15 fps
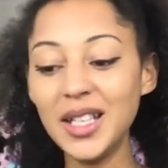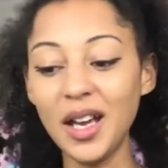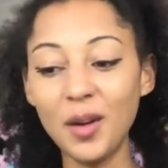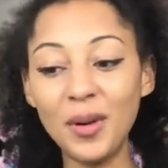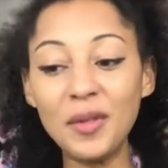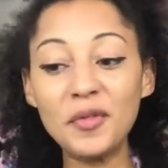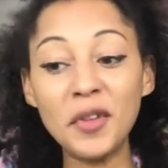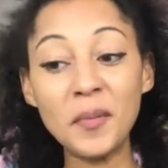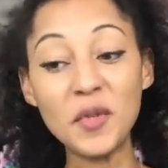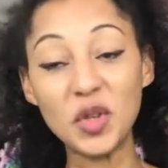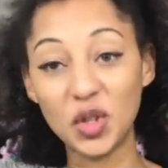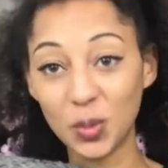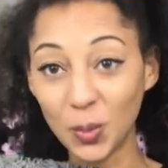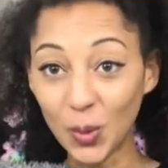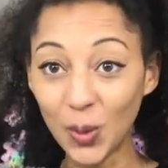I went from the
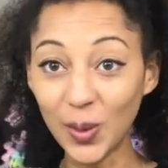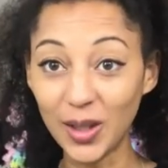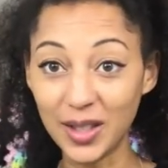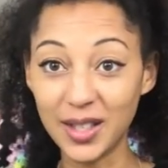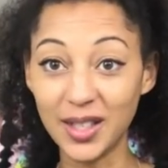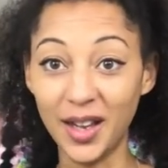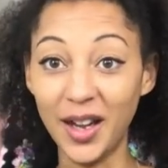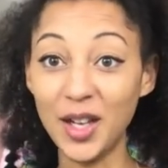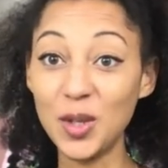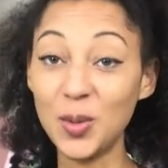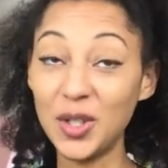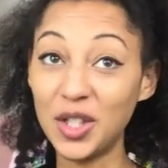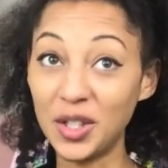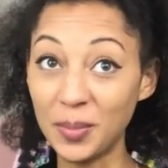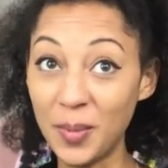smallest size,
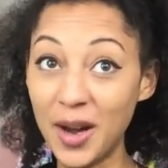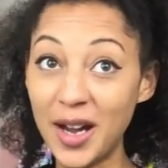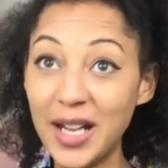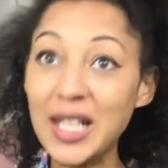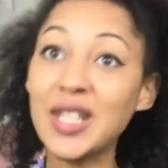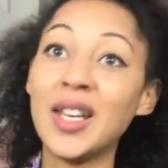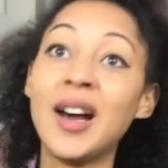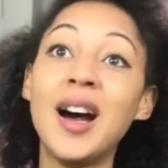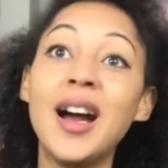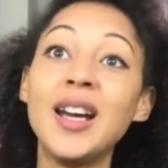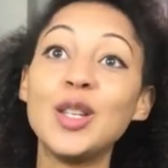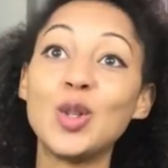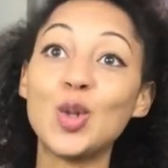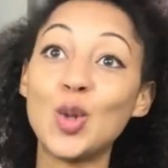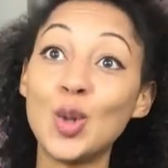which is my
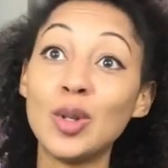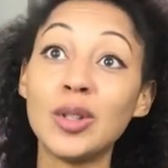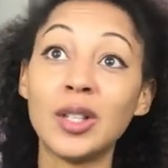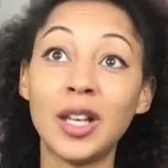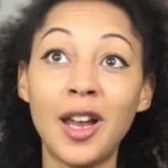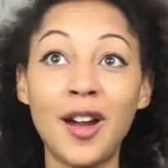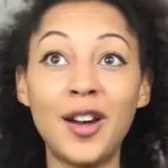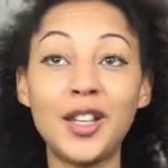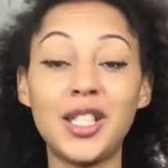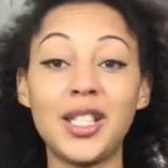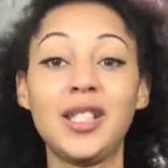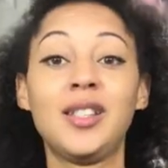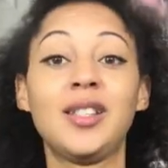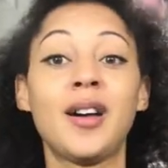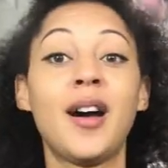size, to the
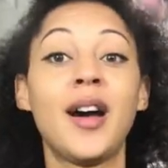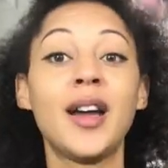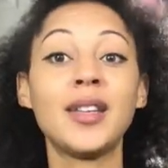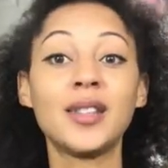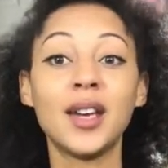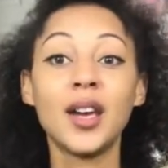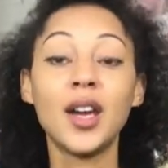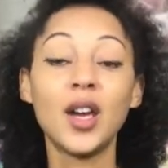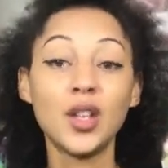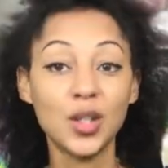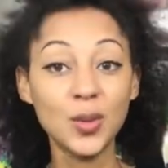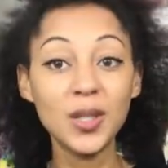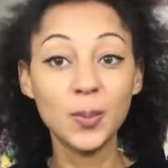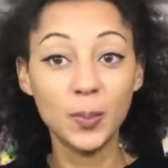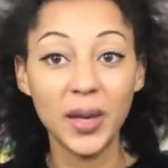largest size. So
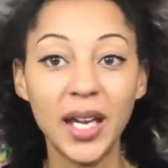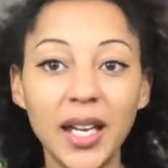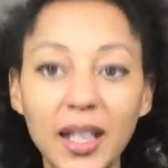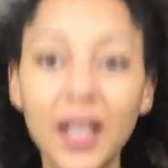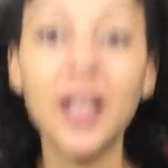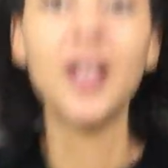it's big,